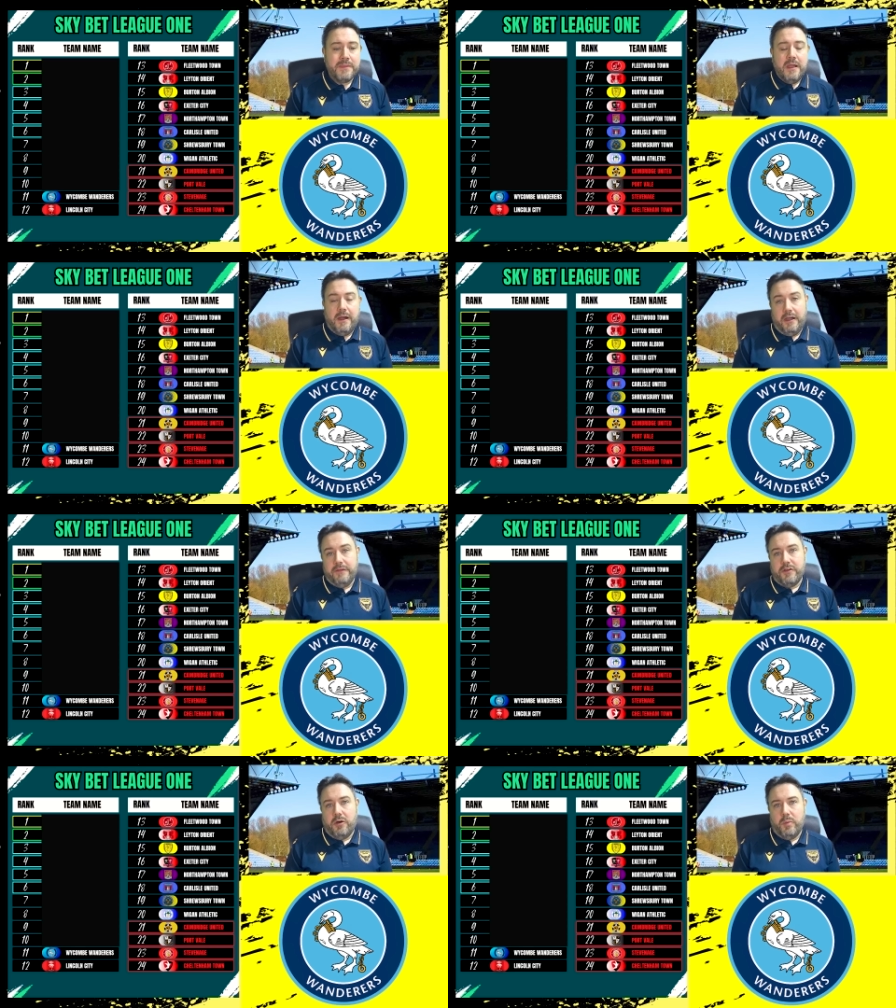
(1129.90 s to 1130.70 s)

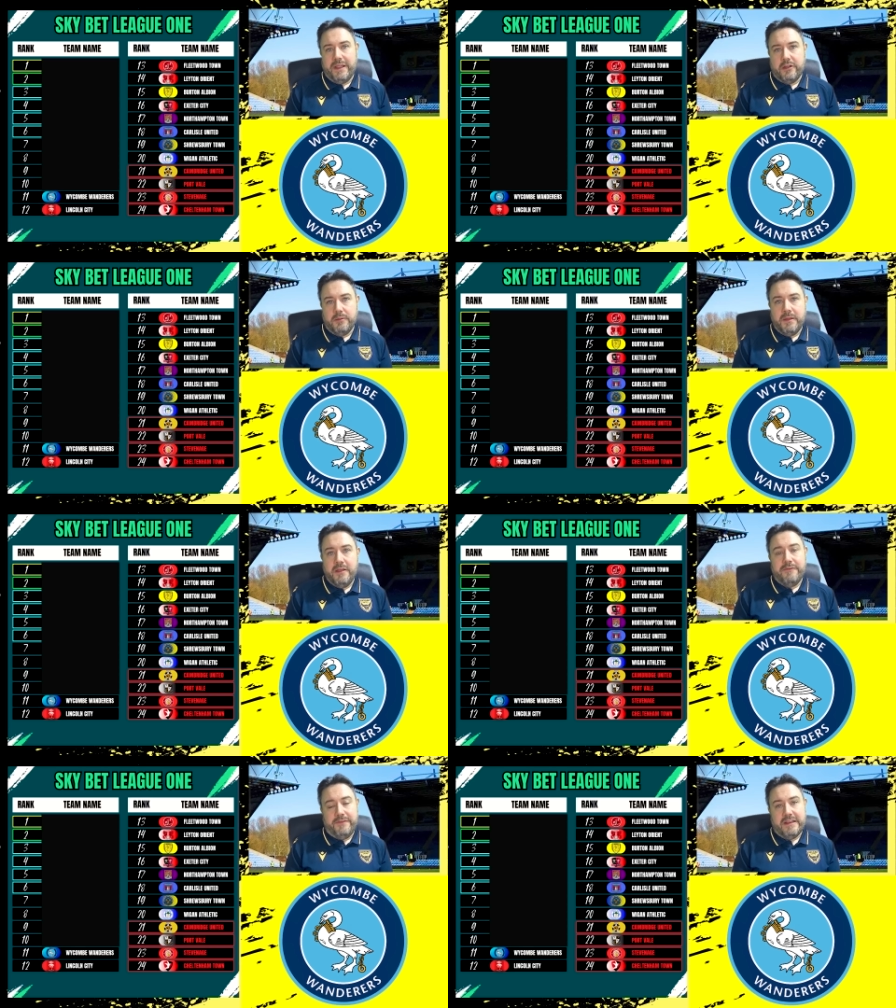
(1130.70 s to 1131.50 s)
I've got Wycombe
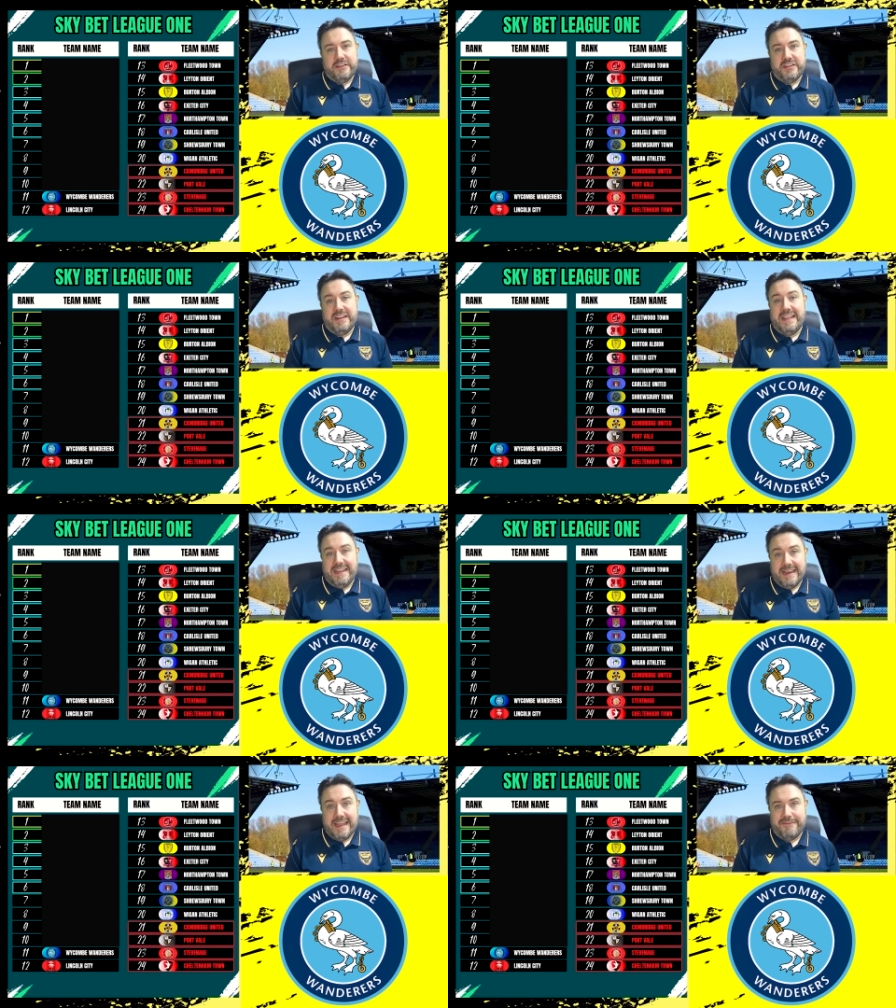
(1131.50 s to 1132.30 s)
finishing
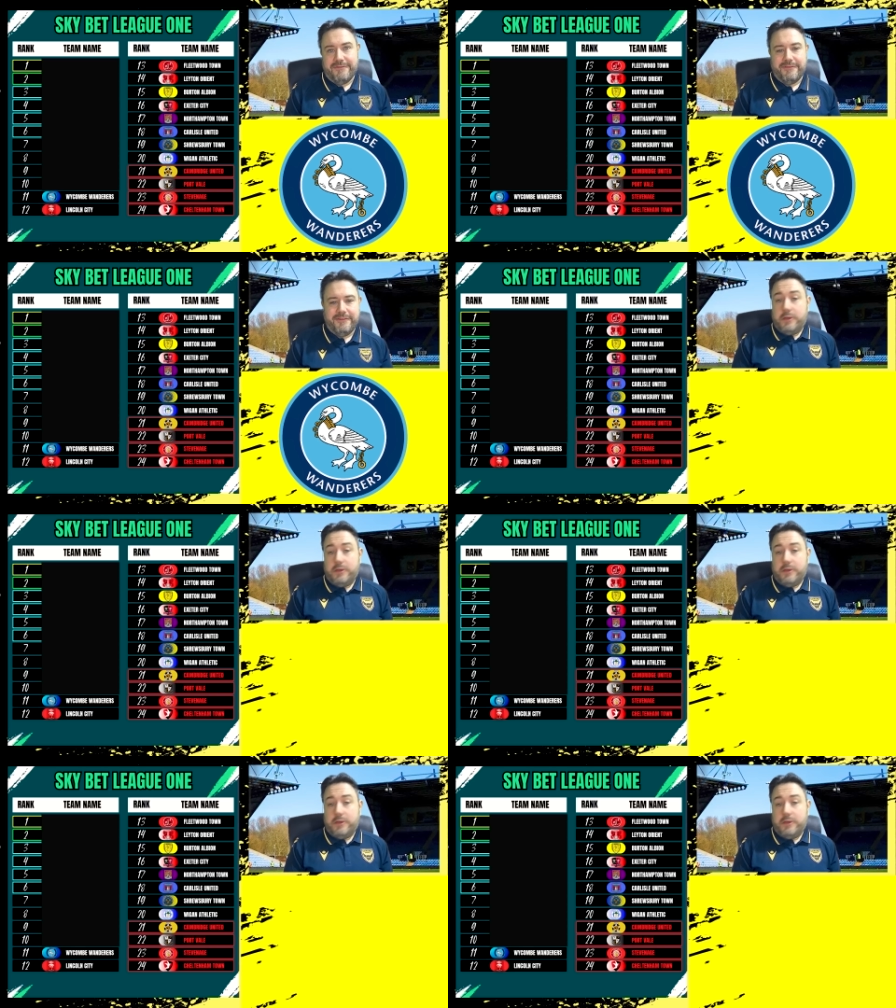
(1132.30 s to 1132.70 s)
in 11th.